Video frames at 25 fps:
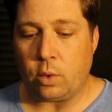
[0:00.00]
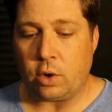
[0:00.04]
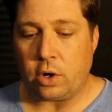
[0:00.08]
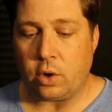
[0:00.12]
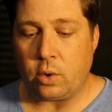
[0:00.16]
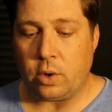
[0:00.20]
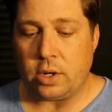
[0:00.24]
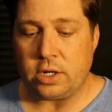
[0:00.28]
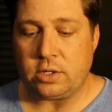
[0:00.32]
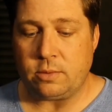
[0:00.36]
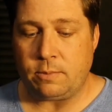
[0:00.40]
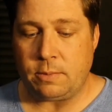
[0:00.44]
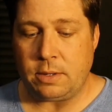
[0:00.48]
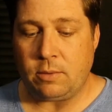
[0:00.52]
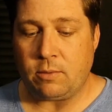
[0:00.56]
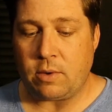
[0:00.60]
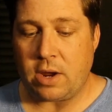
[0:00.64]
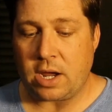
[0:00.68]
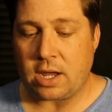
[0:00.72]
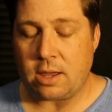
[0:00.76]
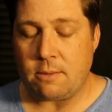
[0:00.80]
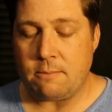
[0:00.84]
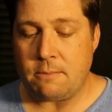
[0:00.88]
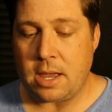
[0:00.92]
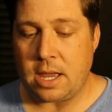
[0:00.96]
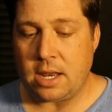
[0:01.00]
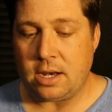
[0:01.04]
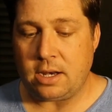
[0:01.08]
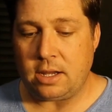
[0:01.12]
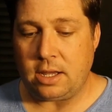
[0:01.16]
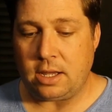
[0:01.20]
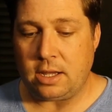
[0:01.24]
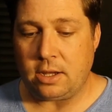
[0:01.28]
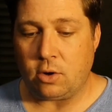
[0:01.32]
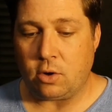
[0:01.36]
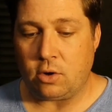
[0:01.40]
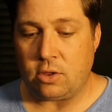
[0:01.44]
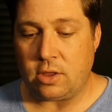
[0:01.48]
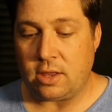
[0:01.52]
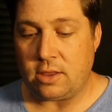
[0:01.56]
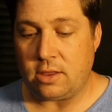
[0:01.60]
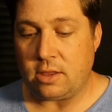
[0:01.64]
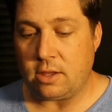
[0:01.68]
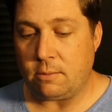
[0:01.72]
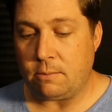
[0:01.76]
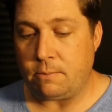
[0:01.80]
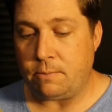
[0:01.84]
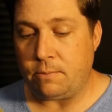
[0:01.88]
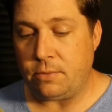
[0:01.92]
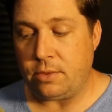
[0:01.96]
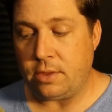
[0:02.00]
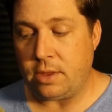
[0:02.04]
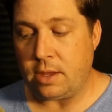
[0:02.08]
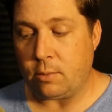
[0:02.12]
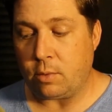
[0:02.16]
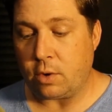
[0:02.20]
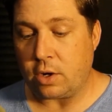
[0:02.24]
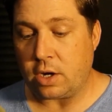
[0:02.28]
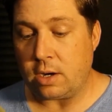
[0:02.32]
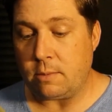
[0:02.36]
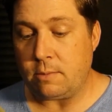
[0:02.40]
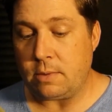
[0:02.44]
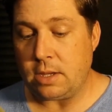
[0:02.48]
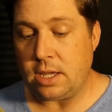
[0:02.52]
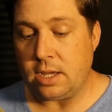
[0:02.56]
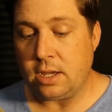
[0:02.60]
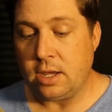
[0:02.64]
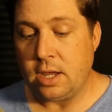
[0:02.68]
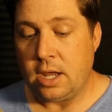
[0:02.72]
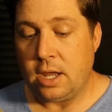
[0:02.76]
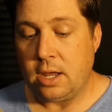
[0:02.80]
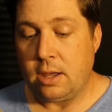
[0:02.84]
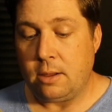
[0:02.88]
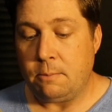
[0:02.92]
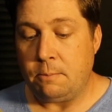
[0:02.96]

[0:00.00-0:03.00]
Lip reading: we're going to be recommending or that we're going to be